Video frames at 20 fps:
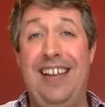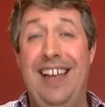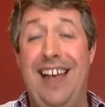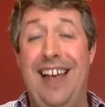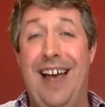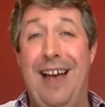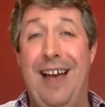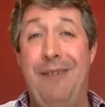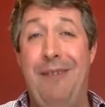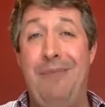
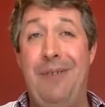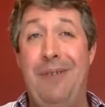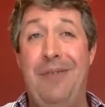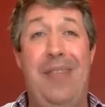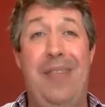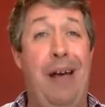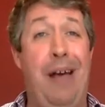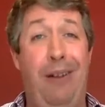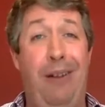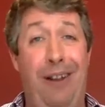
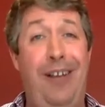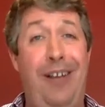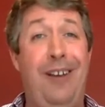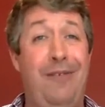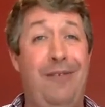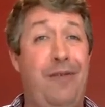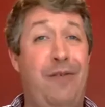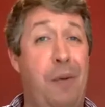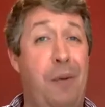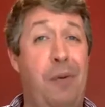they'll learn
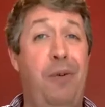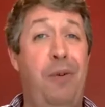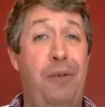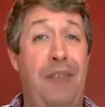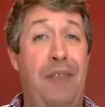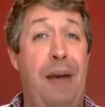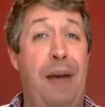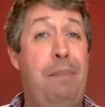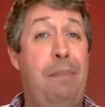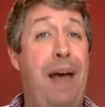from all of
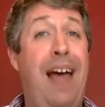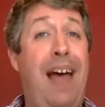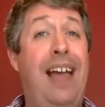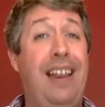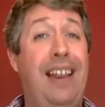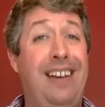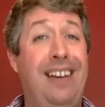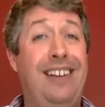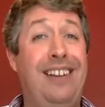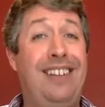that
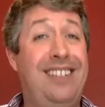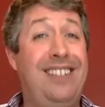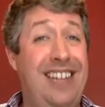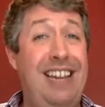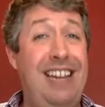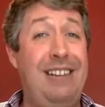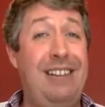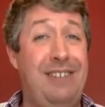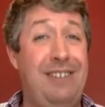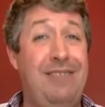pain, because it
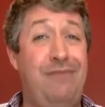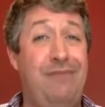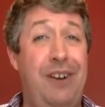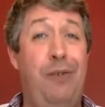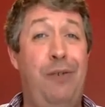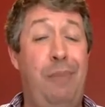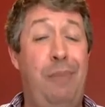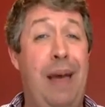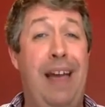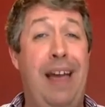is
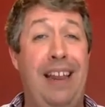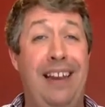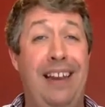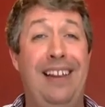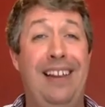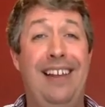real pain.